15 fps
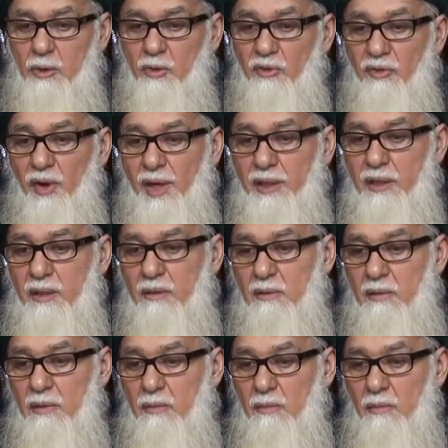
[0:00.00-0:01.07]
to find
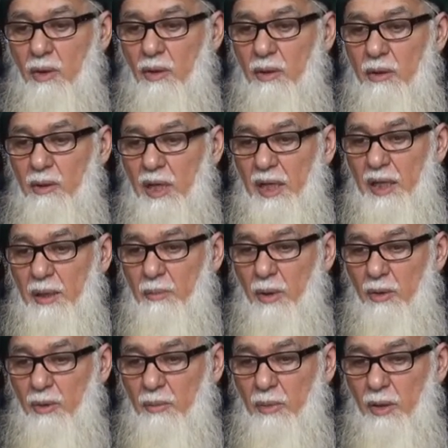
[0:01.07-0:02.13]
like a
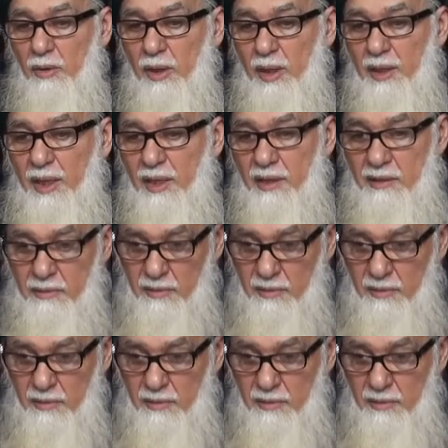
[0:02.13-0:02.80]
Mawlana